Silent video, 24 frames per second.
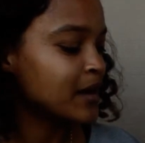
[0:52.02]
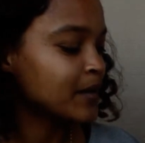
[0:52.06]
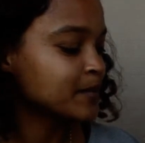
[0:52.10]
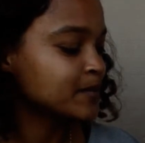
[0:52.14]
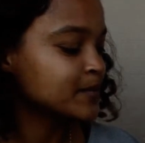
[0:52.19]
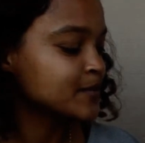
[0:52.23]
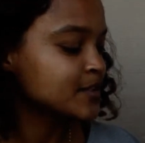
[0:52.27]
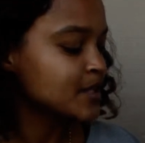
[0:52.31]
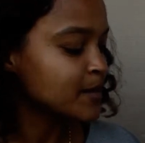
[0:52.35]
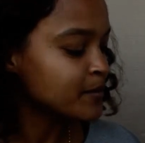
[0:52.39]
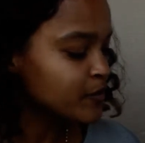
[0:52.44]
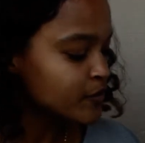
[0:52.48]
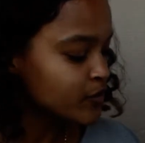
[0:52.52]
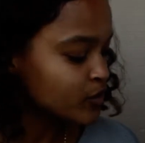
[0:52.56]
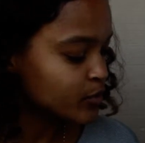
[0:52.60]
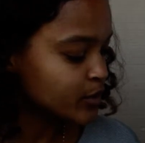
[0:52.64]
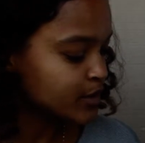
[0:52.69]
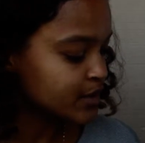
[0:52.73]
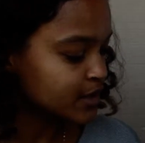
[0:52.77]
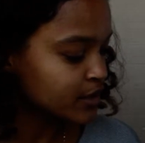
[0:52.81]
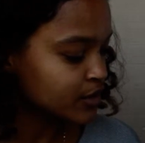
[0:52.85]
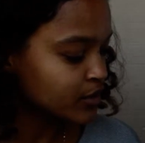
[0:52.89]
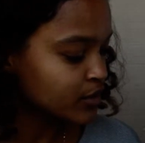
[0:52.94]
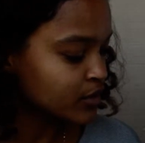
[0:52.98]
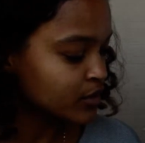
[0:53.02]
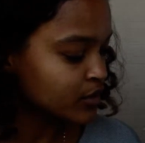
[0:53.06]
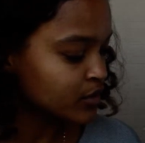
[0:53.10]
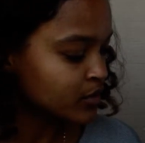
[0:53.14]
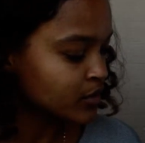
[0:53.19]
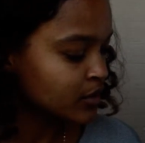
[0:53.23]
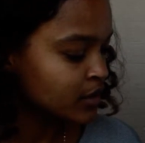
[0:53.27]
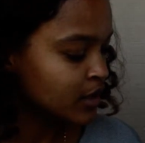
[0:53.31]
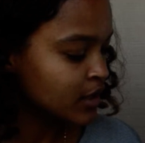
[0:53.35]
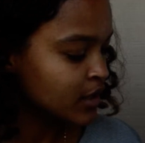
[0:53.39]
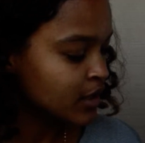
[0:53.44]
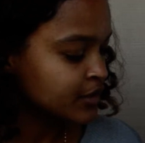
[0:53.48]
Some of the words I know,
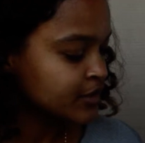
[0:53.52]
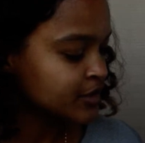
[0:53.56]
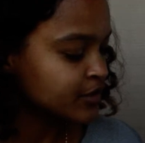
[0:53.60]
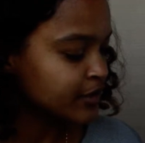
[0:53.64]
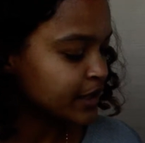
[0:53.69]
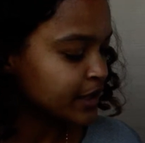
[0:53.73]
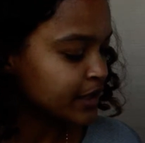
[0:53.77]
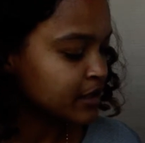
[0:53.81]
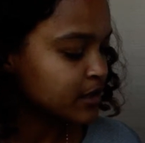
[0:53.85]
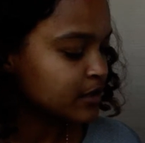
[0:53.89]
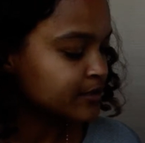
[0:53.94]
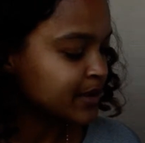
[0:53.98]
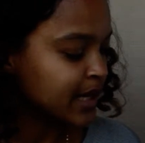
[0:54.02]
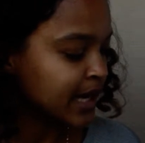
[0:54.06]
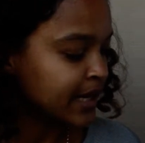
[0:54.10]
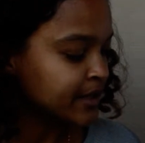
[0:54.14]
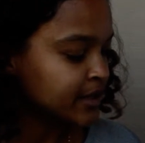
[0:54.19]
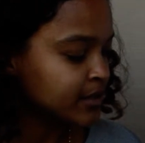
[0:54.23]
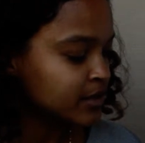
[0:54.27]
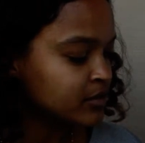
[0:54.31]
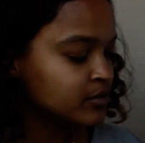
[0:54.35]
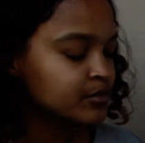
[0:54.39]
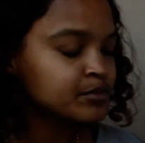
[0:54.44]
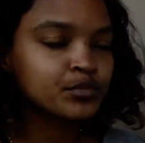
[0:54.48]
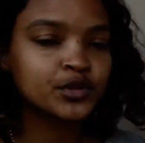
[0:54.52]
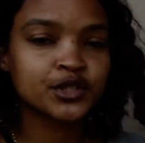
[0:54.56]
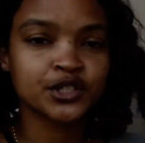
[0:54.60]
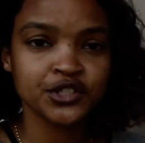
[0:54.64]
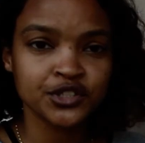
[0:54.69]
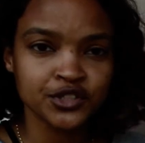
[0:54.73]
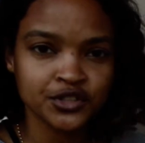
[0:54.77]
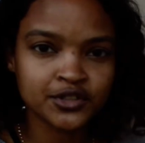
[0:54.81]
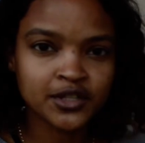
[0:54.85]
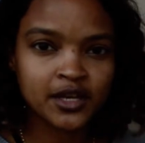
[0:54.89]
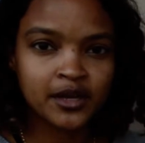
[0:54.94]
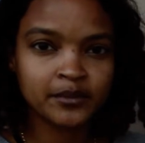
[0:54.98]
so like caballo, pretty
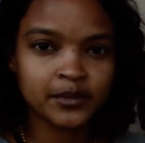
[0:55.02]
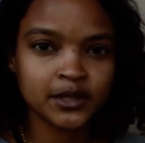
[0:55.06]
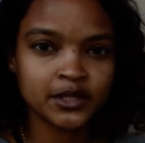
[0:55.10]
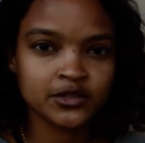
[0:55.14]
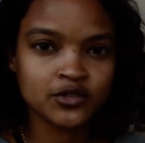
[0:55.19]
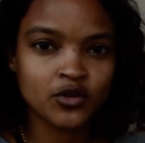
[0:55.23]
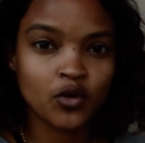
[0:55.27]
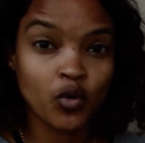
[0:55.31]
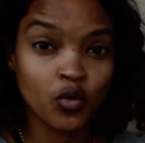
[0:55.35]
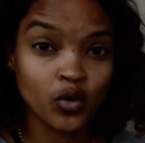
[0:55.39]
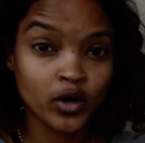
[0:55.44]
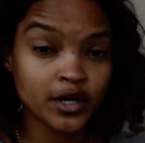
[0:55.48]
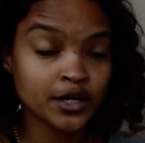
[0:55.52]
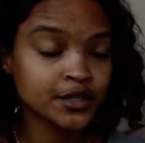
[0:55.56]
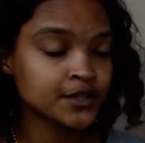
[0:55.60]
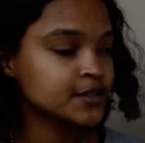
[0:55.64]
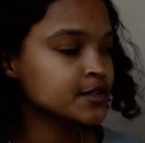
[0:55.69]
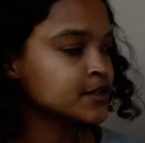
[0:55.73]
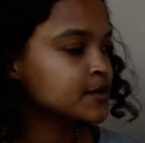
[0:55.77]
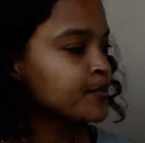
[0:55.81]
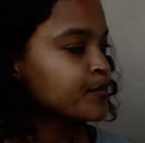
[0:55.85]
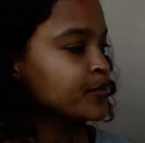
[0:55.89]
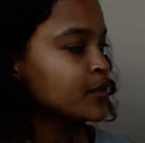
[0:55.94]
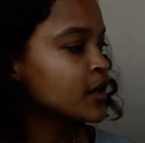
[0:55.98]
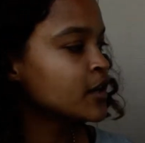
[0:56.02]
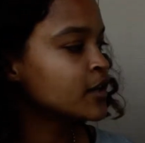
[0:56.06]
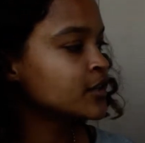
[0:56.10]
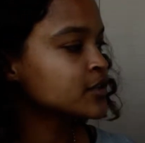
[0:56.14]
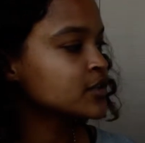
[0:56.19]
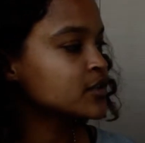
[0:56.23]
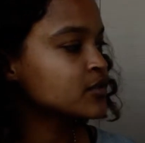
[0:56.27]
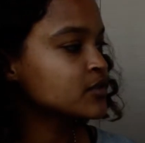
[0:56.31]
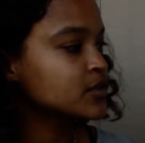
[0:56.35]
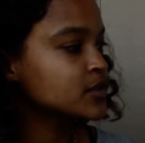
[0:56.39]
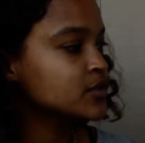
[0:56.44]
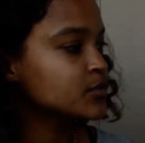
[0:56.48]
sure that means horse.
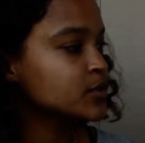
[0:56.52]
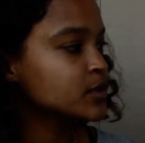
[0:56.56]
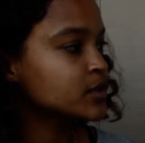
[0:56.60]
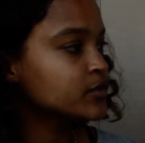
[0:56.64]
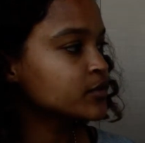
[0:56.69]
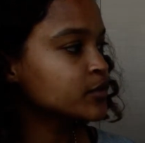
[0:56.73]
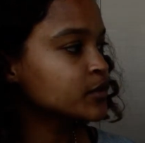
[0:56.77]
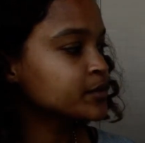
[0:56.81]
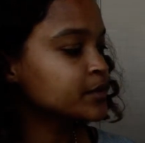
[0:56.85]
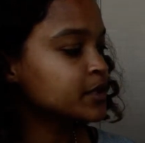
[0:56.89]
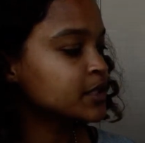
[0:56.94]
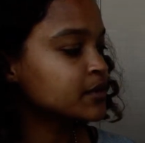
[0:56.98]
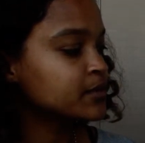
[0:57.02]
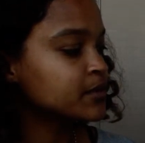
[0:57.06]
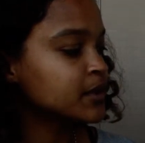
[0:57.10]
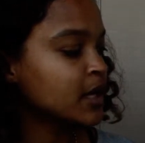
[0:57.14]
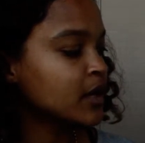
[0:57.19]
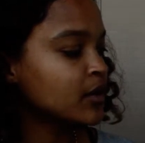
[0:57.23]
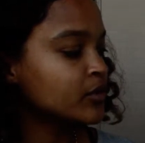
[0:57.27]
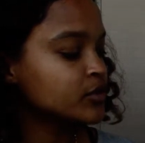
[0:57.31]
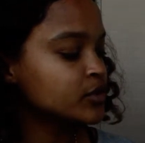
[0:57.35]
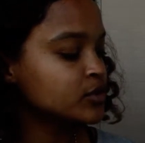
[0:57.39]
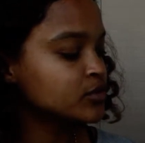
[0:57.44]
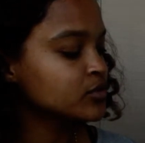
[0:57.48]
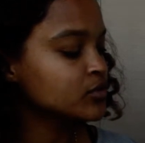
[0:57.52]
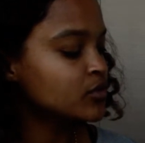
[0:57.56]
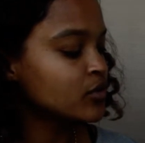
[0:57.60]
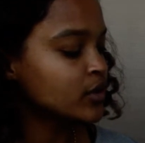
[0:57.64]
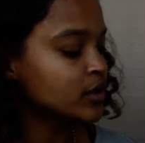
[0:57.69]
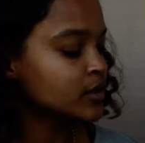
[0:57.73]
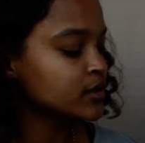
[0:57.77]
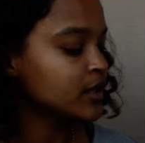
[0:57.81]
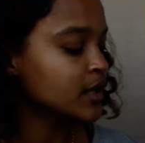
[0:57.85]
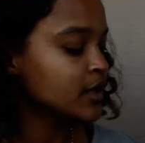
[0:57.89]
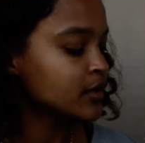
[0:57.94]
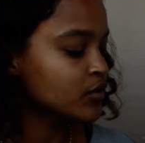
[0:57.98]
So this one will be about unicorn
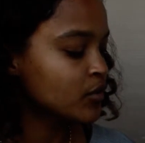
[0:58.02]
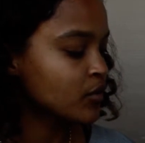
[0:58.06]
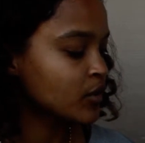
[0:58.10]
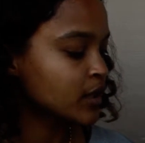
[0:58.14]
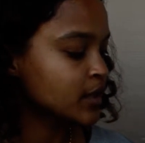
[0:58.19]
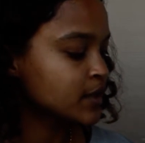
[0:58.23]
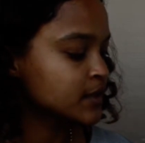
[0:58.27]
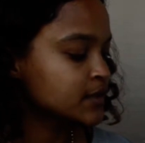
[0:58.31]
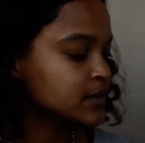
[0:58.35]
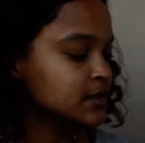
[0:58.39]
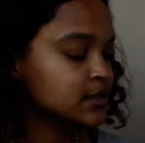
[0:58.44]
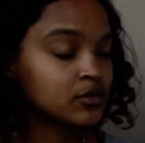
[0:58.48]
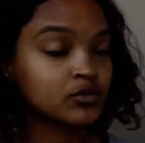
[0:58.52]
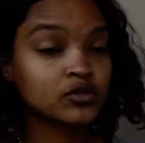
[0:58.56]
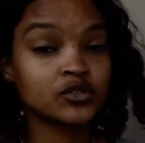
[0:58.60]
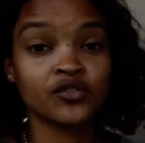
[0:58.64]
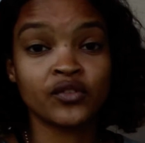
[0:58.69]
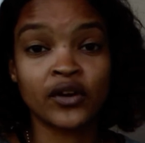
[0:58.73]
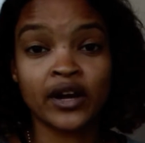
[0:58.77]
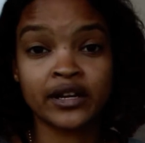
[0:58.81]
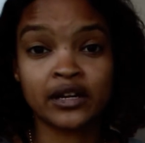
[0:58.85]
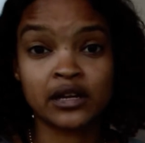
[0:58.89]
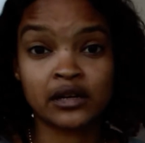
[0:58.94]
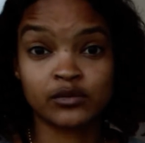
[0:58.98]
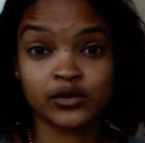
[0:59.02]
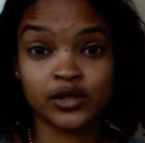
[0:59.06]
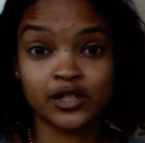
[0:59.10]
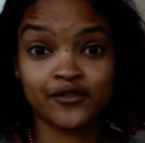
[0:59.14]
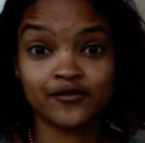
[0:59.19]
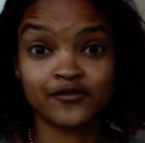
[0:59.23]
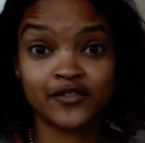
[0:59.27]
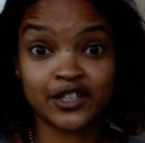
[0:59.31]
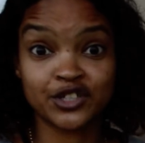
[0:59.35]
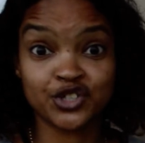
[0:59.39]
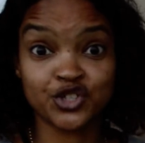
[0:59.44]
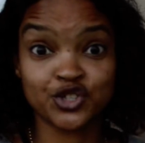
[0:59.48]
and horse, and we'll find out what
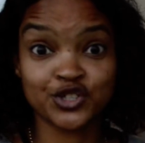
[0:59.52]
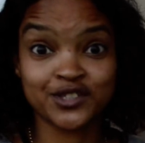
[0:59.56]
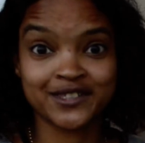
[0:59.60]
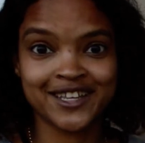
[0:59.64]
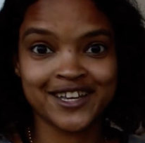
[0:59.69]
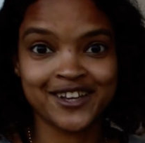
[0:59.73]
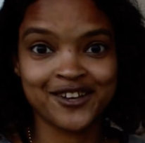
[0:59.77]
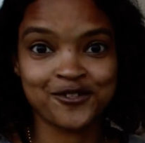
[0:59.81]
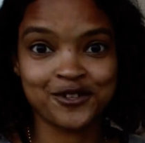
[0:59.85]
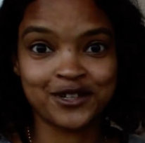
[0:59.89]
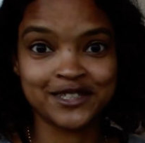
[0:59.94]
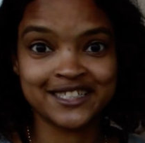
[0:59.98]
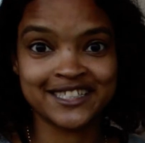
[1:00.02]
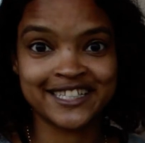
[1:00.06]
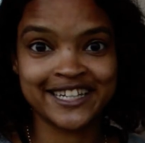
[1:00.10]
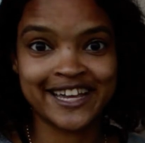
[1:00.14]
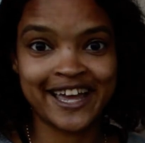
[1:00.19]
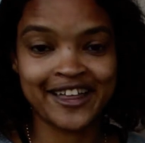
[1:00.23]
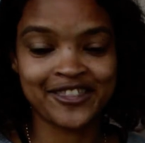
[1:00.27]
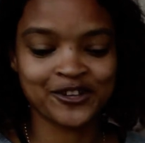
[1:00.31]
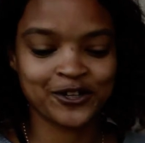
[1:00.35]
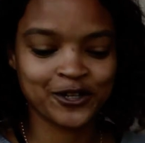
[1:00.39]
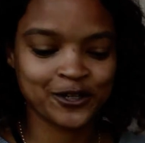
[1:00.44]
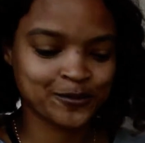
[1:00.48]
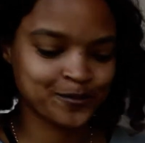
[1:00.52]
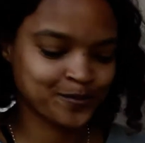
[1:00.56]
adventures they go on together.